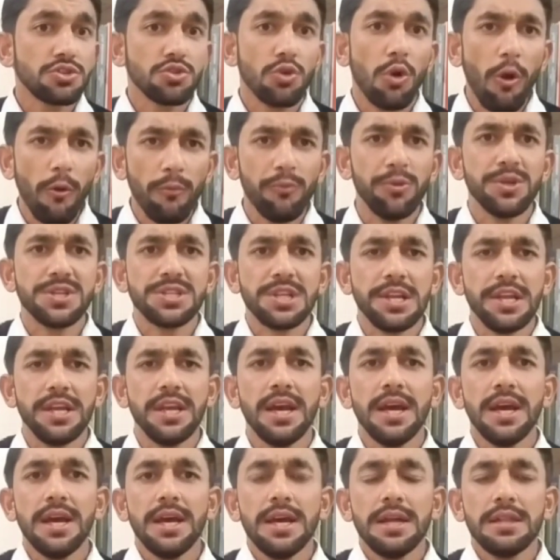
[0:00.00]
so obviously
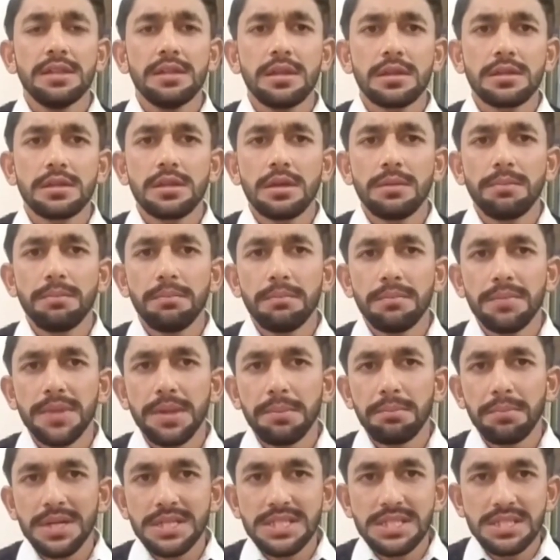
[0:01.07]

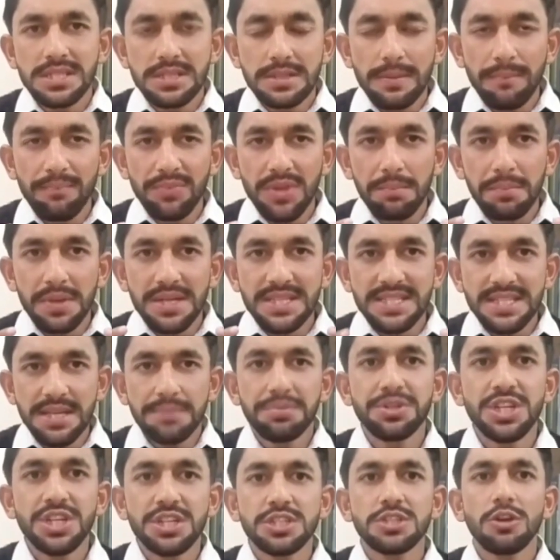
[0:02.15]
the
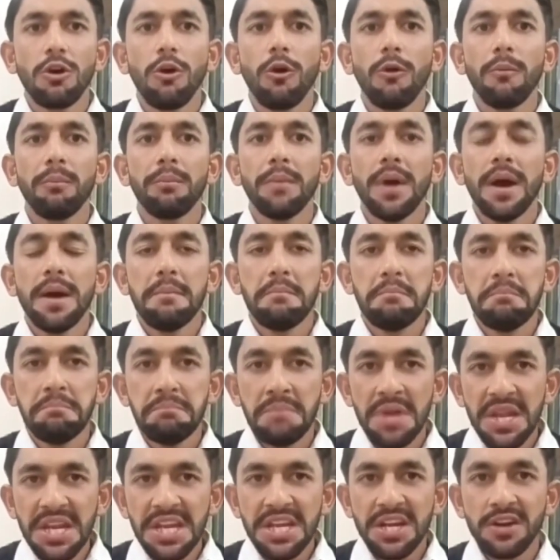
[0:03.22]
perceptions of
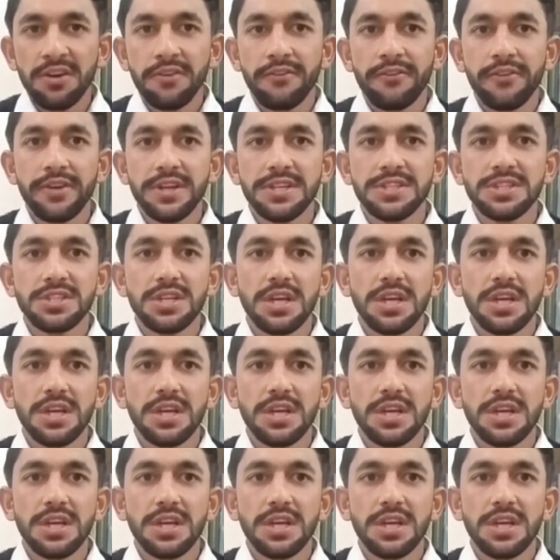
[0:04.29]
many countries,